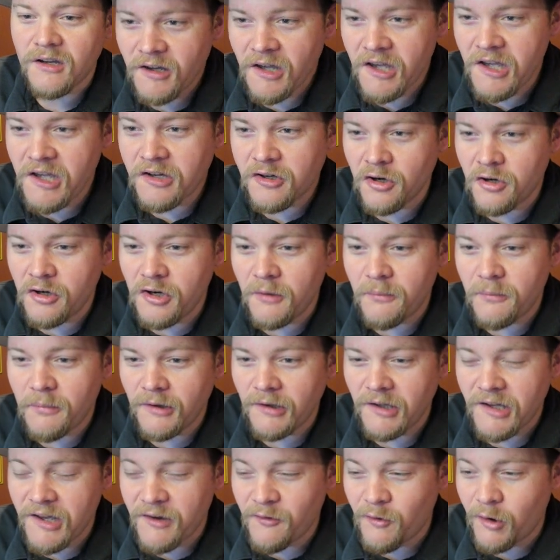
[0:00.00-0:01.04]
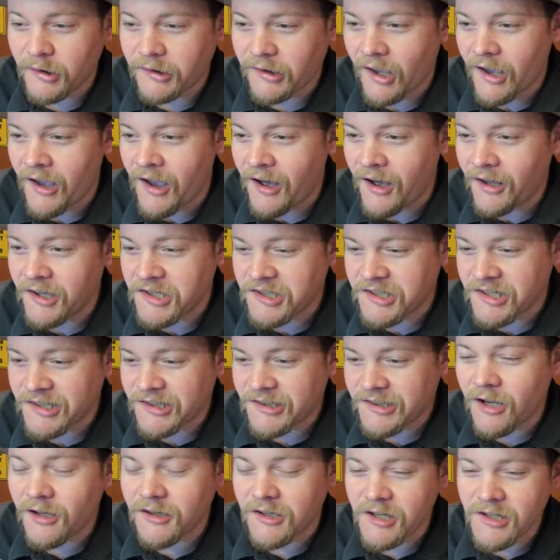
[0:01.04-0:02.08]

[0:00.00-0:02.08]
He couldn't believe what the hell he just saw.